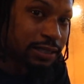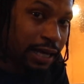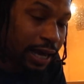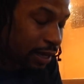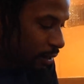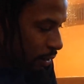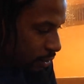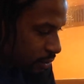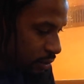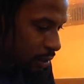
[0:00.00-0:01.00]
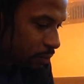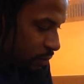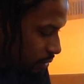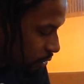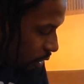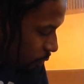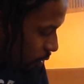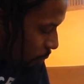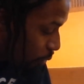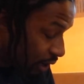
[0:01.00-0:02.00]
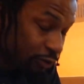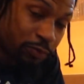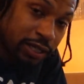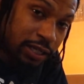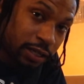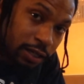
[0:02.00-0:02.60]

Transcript: a day. Preferably